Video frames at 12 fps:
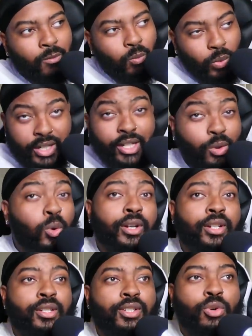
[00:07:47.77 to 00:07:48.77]
Randy
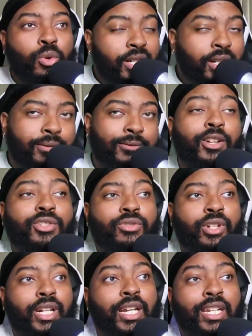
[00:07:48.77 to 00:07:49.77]
Orton is going to get
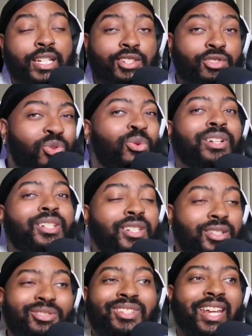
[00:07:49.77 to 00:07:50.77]
frustrated. He's going to
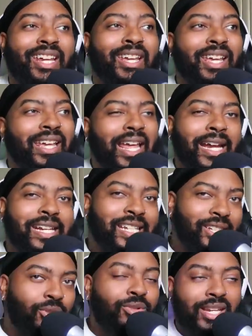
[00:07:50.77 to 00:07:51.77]
use a
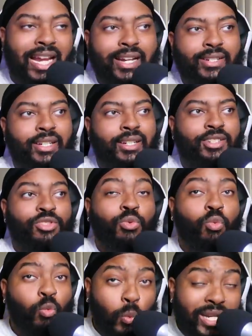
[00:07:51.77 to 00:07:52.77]
heel tactic
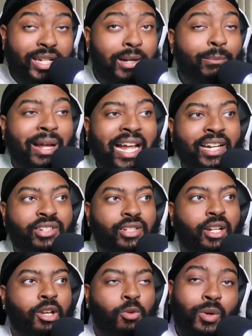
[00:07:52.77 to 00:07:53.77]
to win the
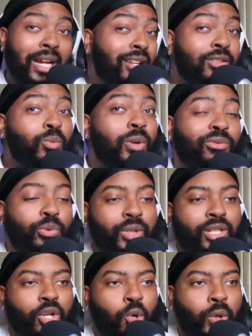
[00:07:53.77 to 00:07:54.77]
match without the
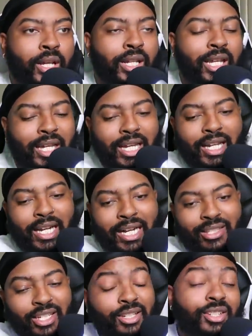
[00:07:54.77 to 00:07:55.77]
referee knowing. And
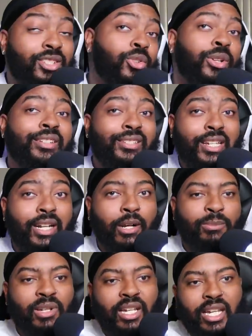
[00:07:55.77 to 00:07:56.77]
I think it's going to set
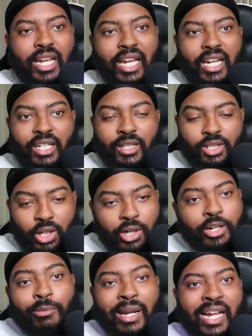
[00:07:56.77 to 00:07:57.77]
up a
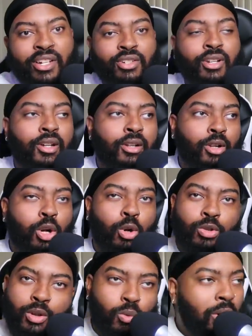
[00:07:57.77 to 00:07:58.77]
third match,
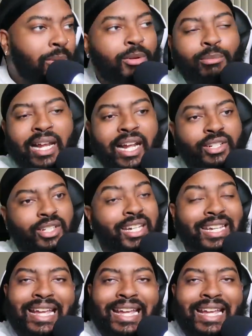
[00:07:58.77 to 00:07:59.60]
or the rubber match.